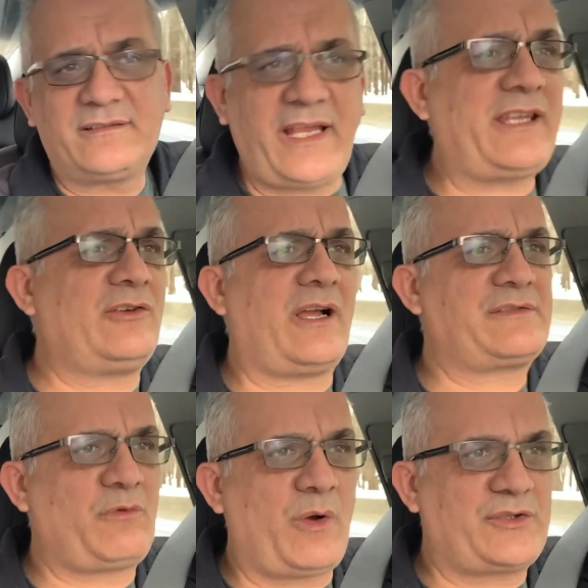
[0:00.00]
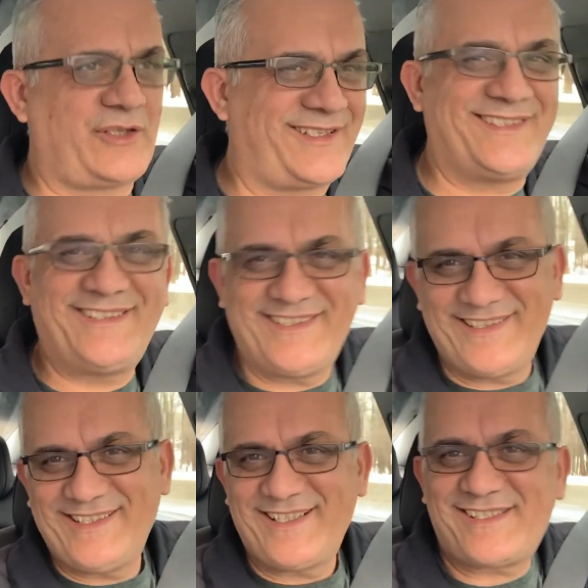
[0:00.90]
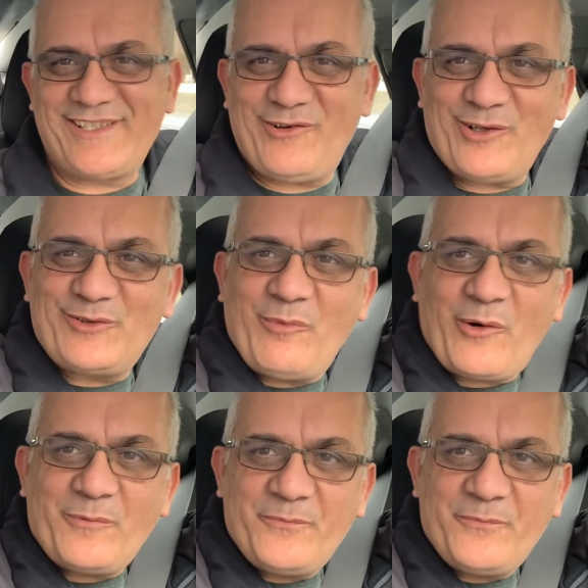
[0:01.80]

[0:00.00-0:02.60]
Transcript: Thank you guys for watching. See you all tomorrow.